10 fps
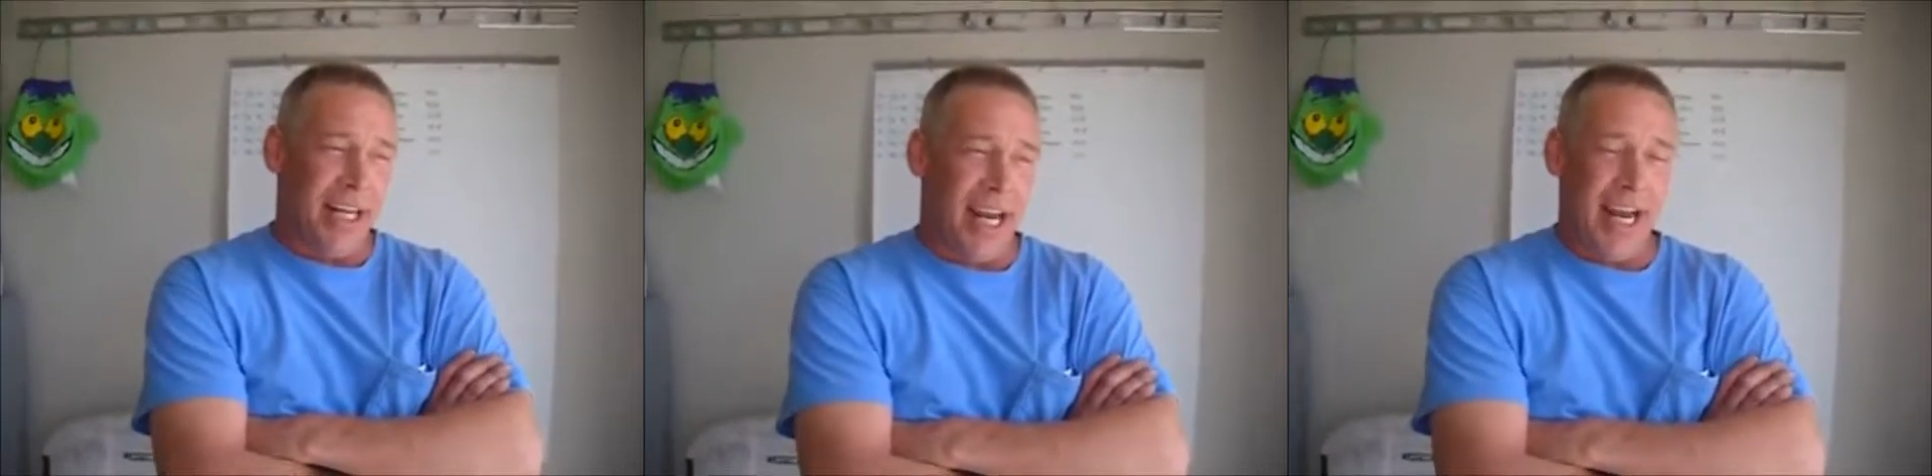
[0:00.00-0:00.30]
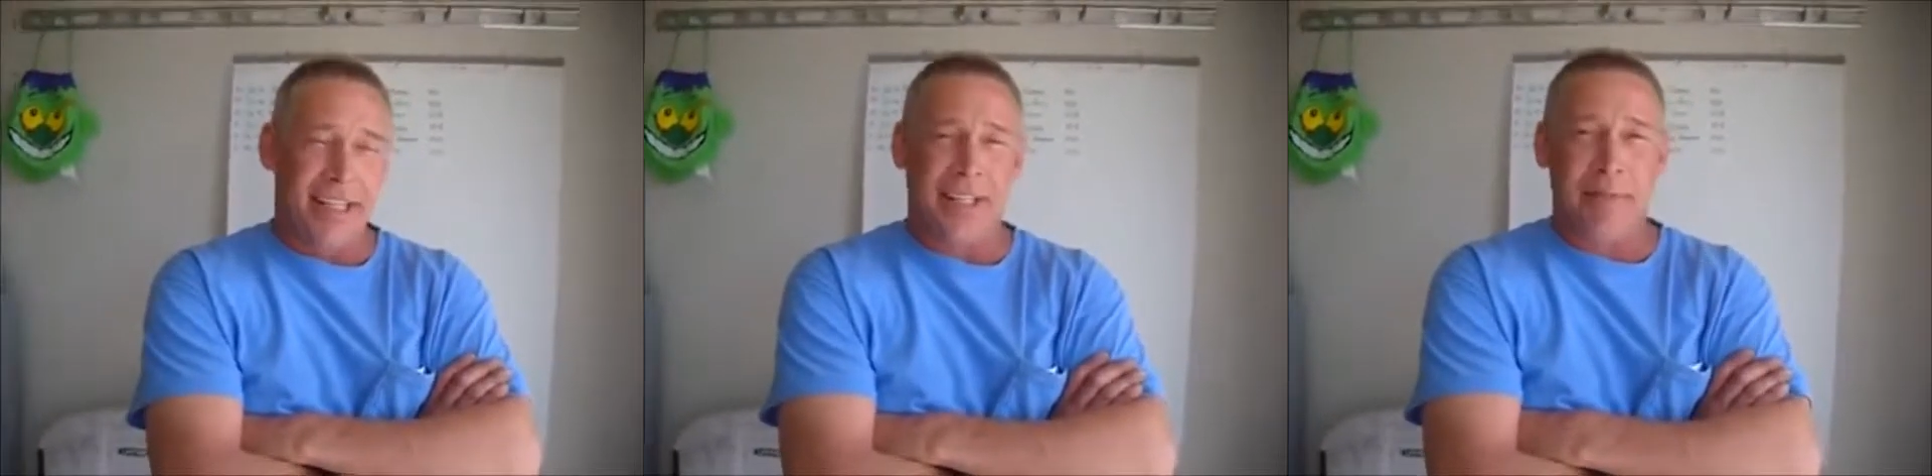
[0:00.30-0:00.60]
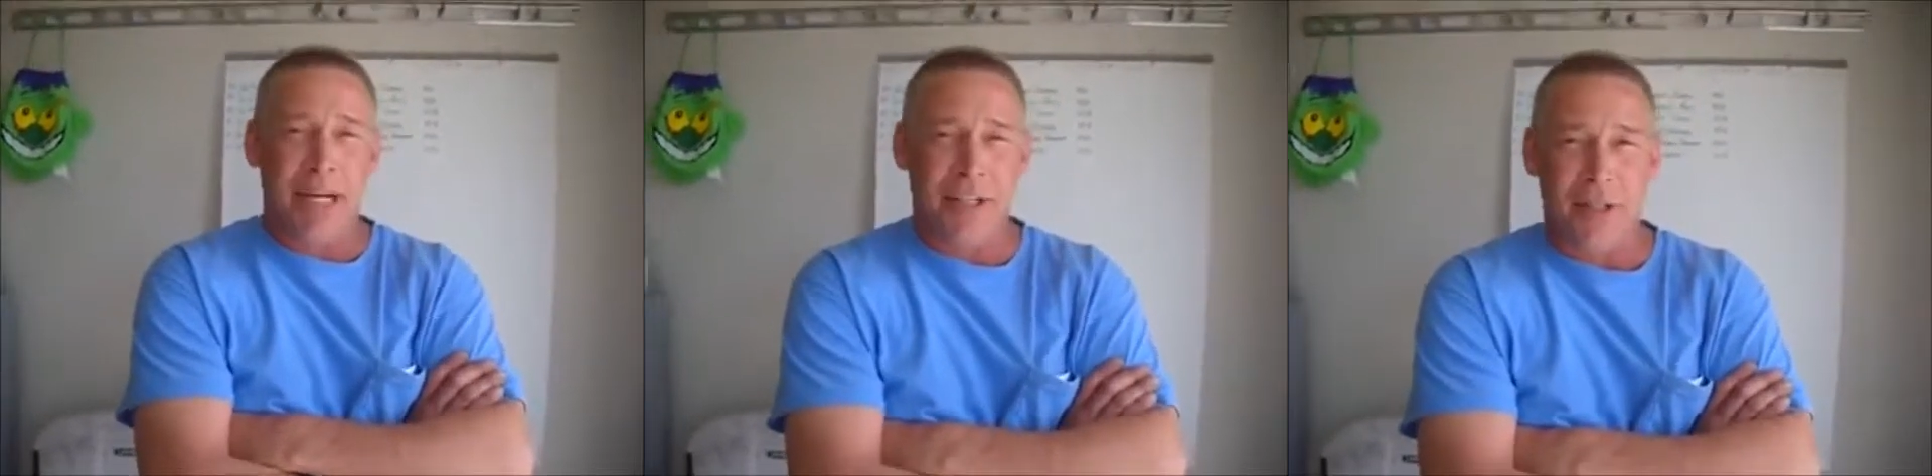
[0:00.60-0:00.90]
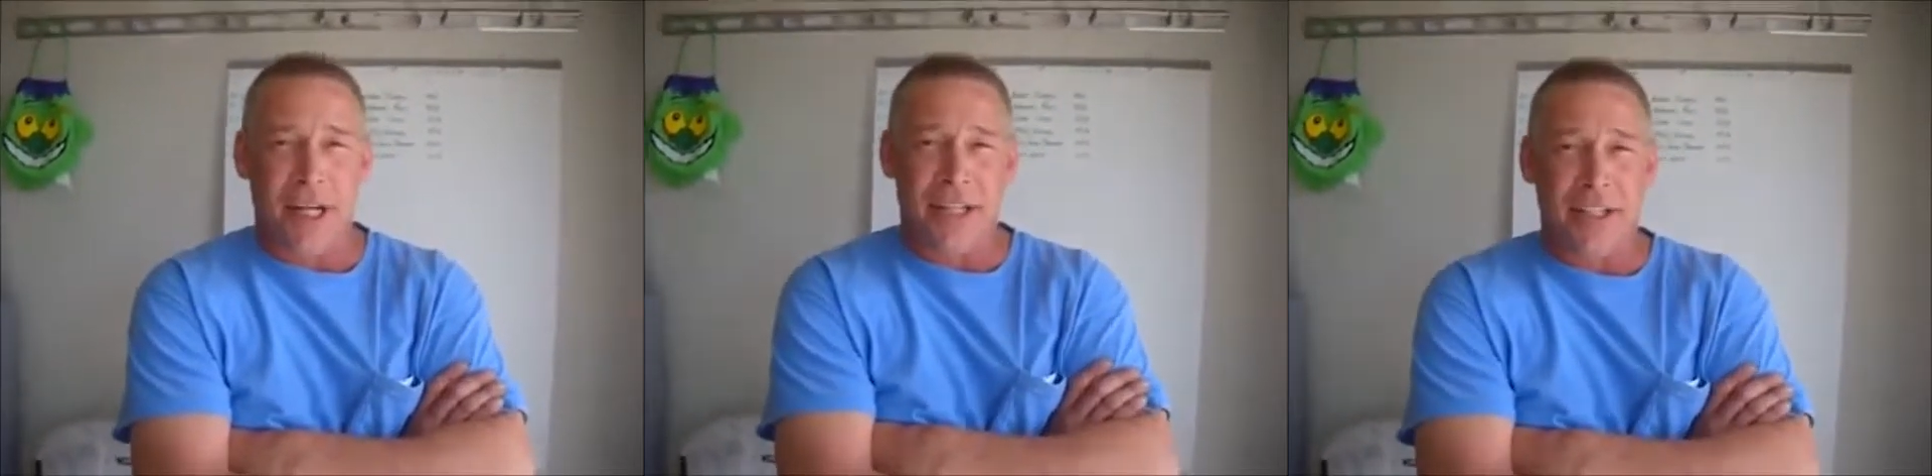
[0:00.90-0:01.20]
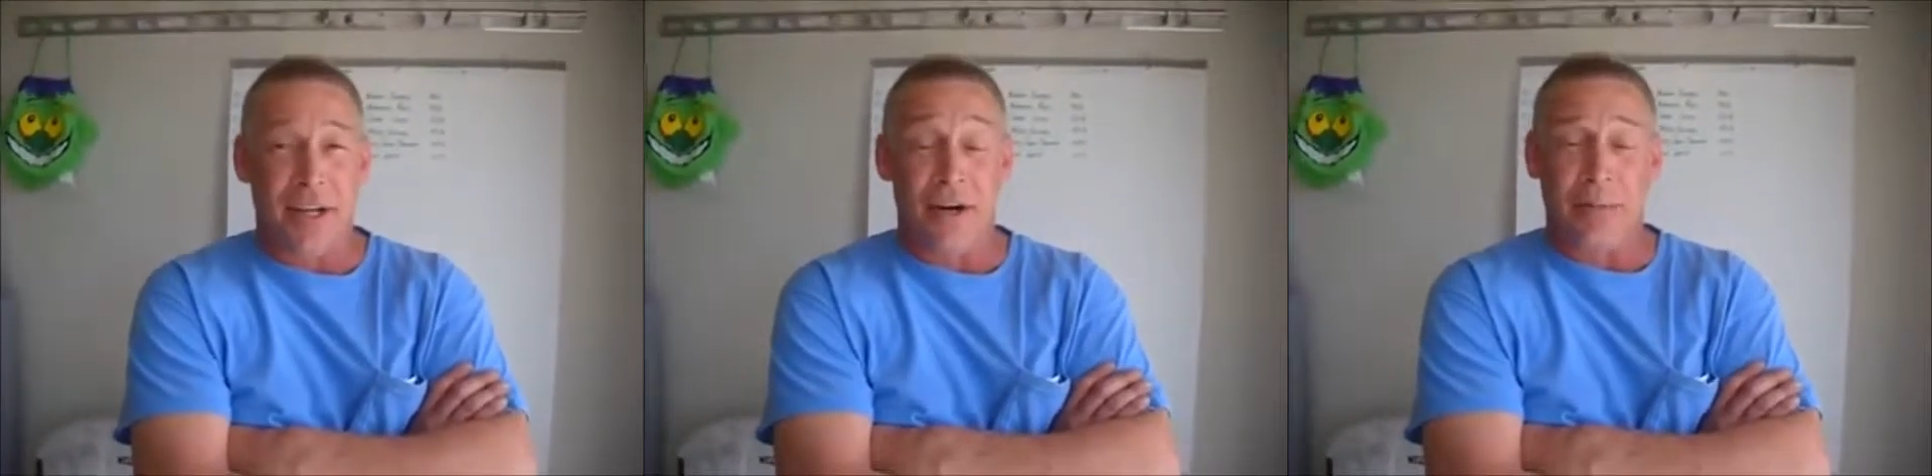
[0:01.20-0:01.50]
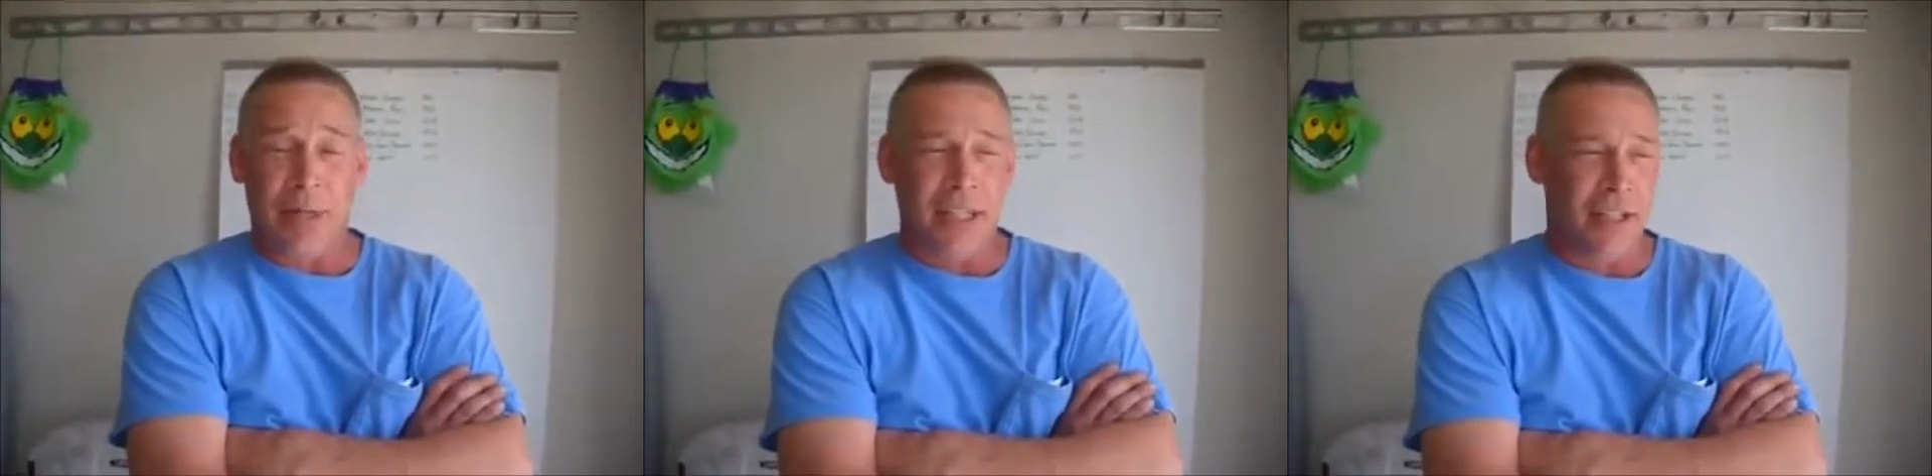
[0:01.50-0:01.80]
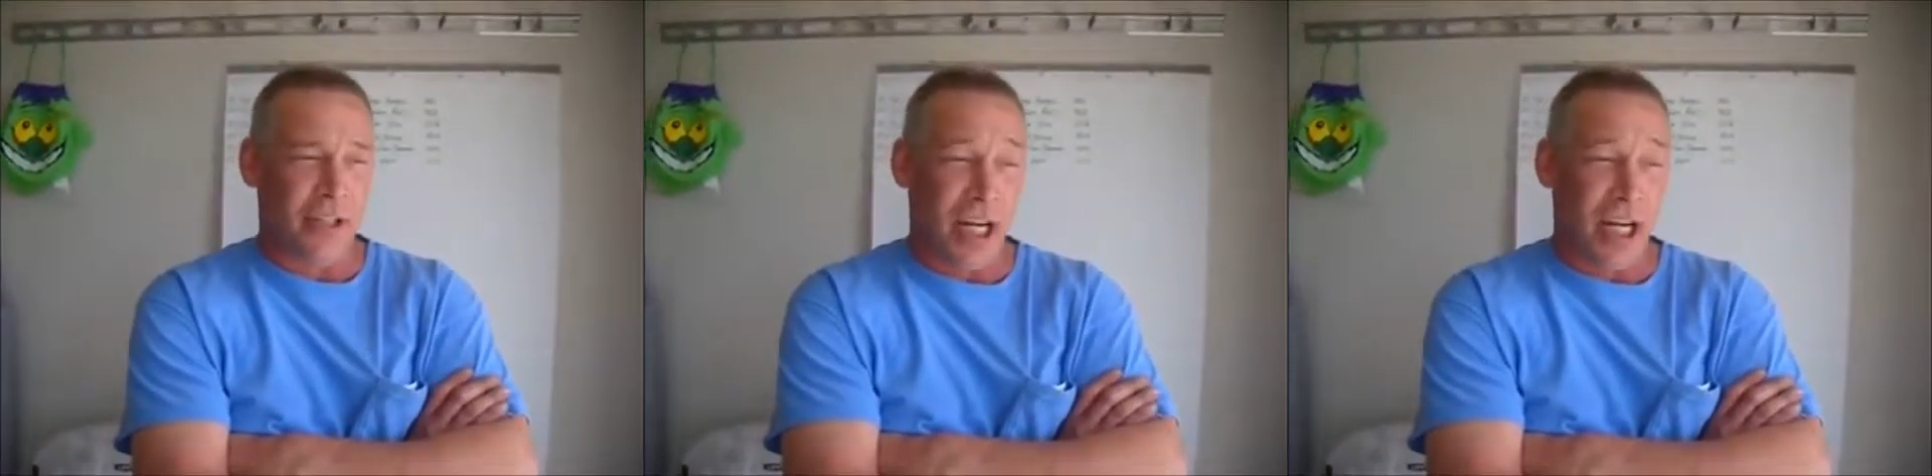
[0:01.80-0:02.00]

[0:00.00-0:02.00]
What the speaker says: and I had somebody trying to talk me into